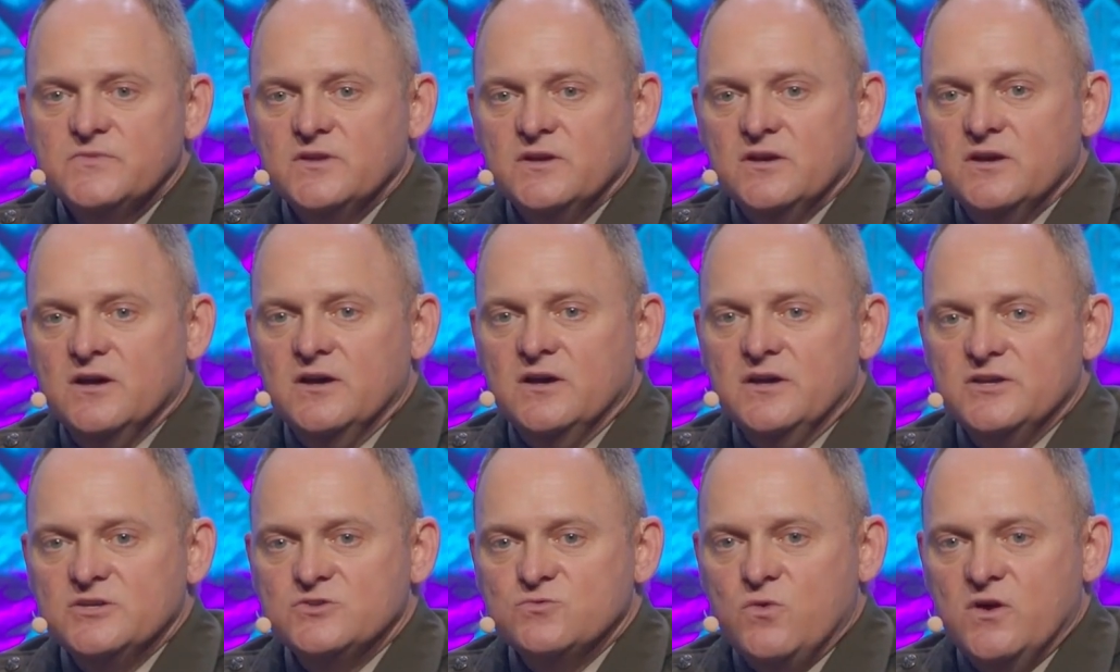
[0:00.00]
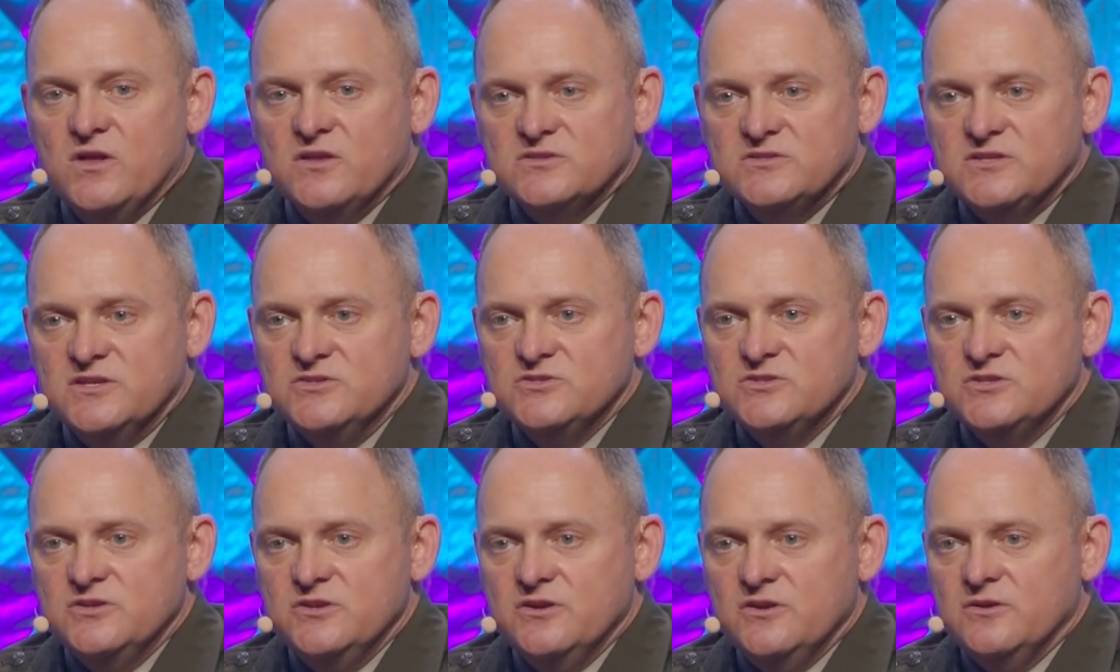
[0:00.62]
as well as
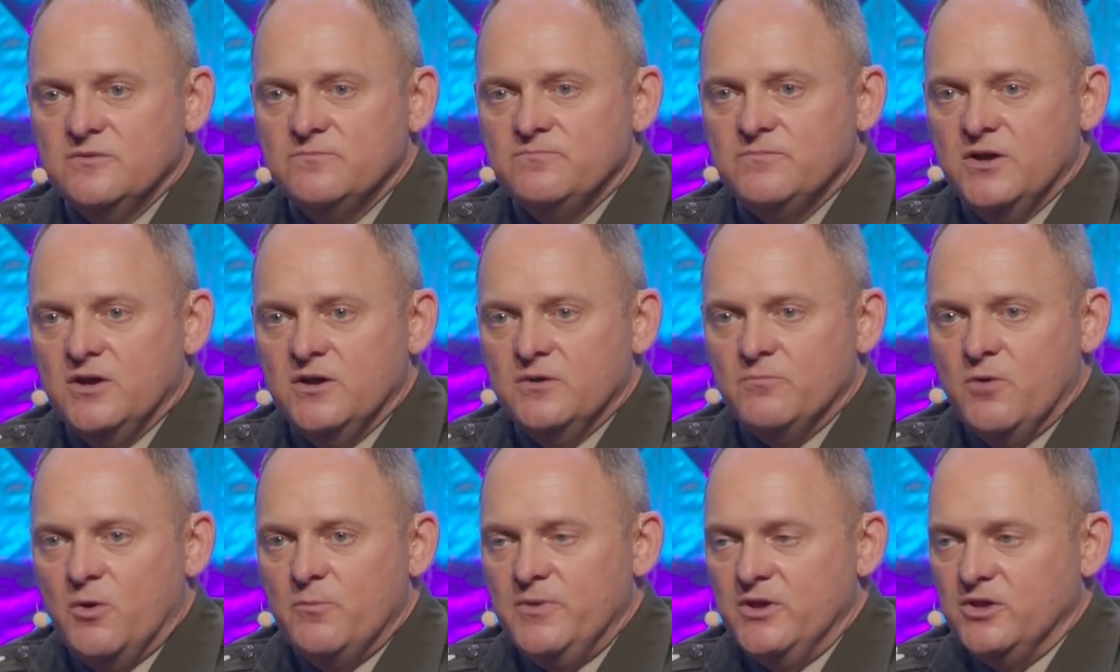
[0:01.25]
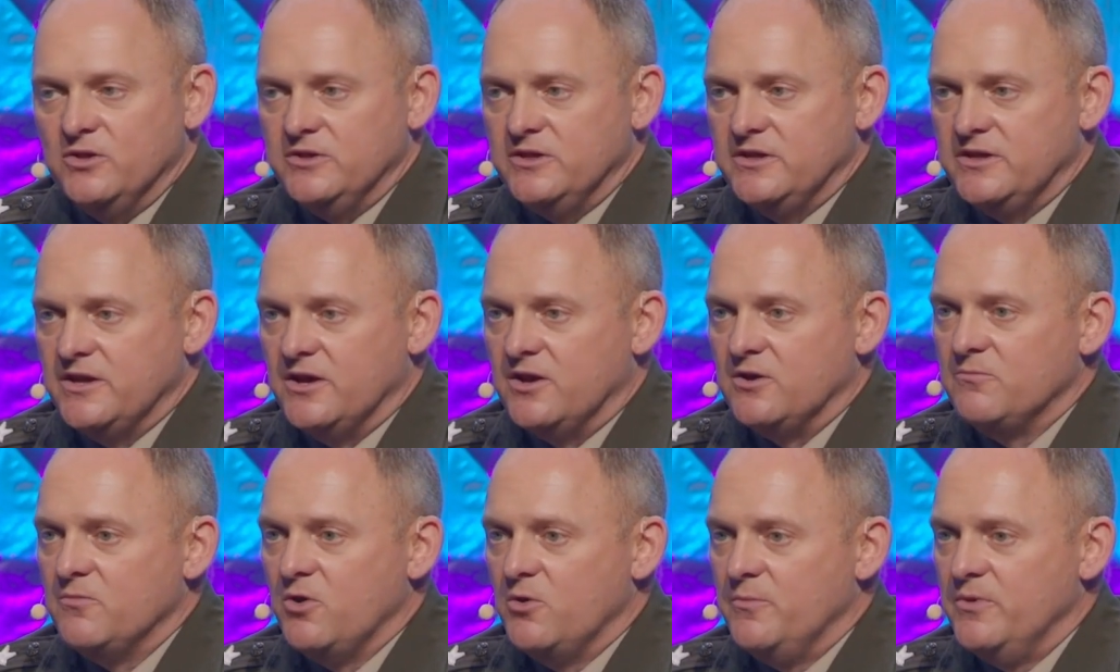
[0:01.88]
engineer mobility,
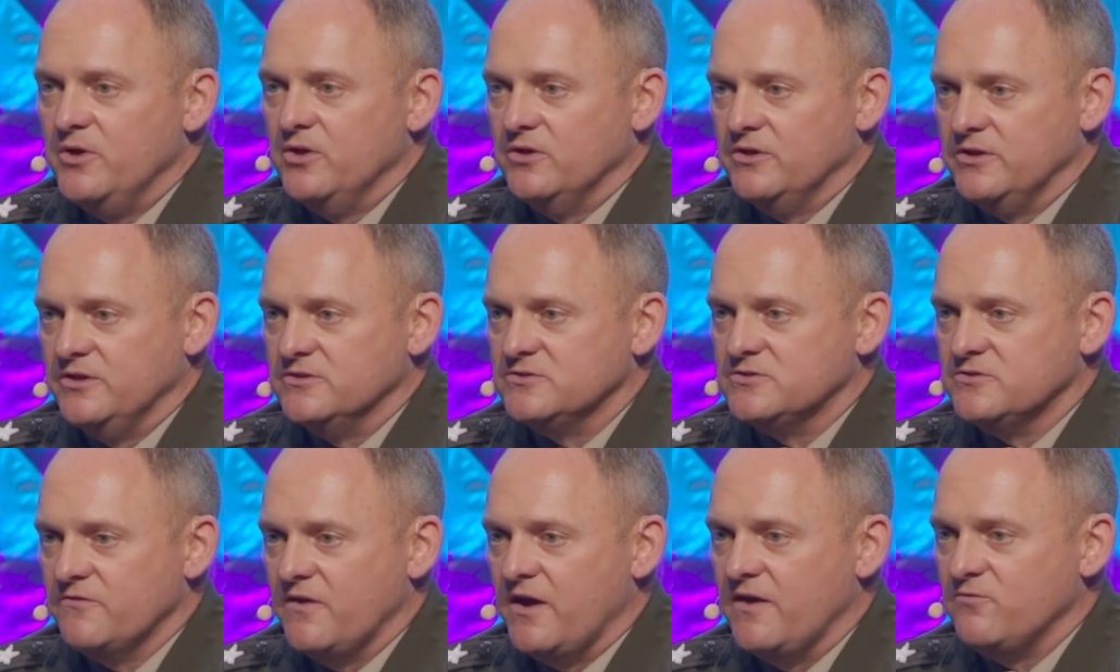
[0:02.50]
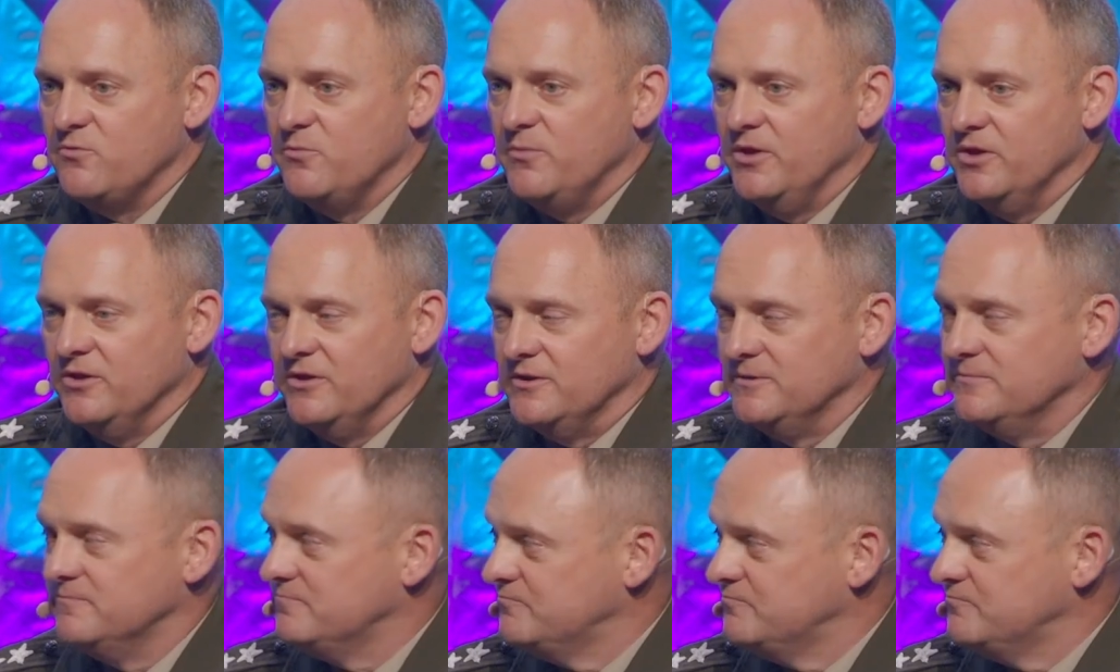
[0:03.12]
counter-mobility, and survivability.